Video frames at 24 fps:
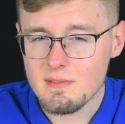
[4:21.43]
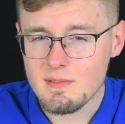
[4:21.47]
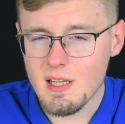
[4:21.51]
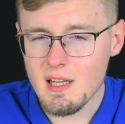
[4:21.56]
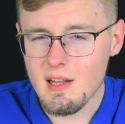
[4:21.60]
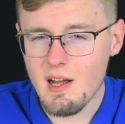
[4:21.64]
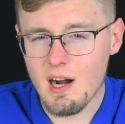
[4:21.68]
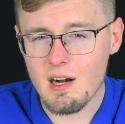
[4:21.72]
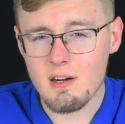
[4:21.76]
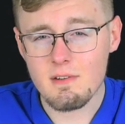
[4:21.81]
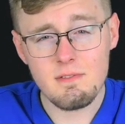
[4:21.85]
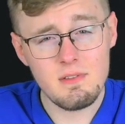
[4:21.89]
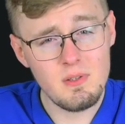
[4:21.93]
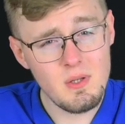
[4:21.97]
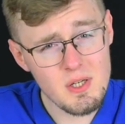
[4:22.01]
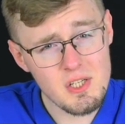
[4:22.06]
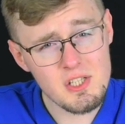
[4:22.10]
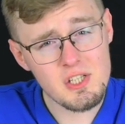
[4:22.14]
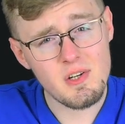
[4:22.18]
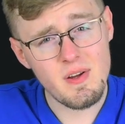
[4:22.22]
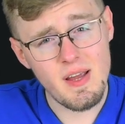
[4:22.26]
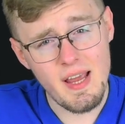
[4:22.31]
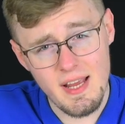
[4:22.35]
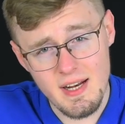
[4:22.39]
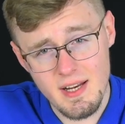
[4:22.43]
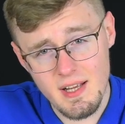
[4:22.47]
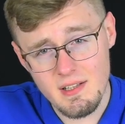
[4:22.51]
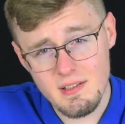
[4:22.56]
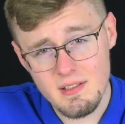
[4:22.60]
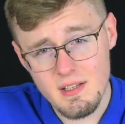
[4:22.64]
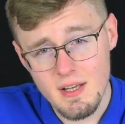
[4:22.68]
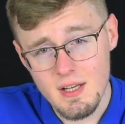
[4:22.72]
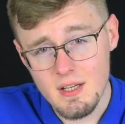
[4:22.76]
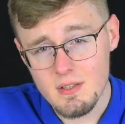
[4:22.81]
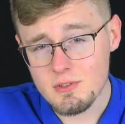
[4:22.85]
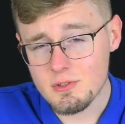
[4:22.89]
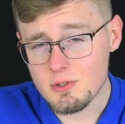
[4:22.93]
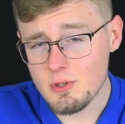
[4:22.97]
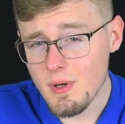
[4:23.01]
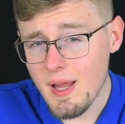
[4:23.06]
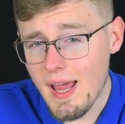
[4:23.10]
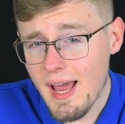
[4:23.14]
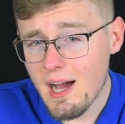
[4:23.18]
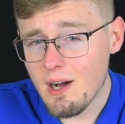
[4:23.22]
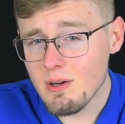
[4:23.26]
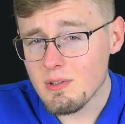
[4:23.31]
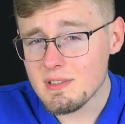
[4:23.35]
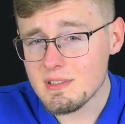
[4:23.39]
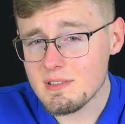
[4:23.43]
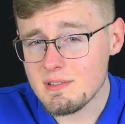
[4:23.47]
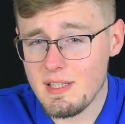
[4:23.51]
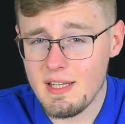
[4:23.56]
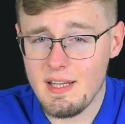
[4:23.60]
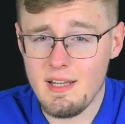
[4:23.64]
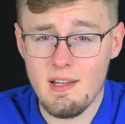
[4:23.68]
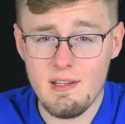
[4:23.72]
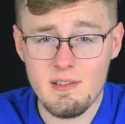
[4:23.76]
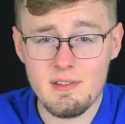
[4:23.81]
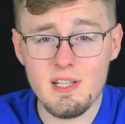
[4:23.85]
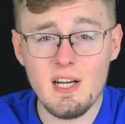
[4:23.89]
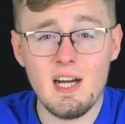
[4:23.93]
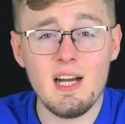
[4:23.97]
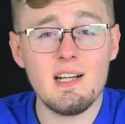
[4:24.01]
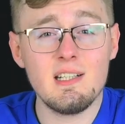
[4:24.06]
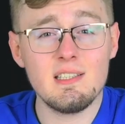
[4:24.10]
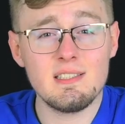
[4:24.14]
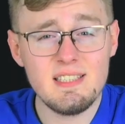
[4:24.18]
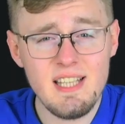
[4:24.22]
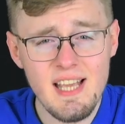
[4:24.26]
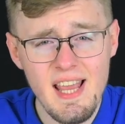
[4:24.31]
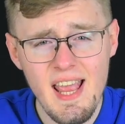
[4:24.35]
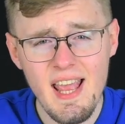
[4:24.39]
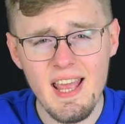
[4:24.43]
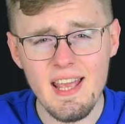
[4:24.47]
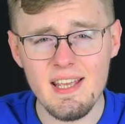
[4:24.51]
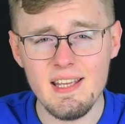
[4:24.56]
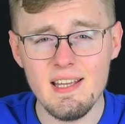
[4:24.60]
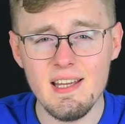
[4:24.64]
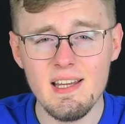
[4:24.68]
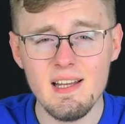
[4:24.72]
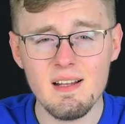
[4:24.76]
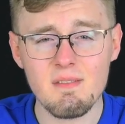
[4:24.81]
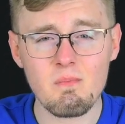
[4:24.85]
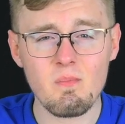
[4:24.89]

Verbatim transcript: that are fluctuating throughout the entire day.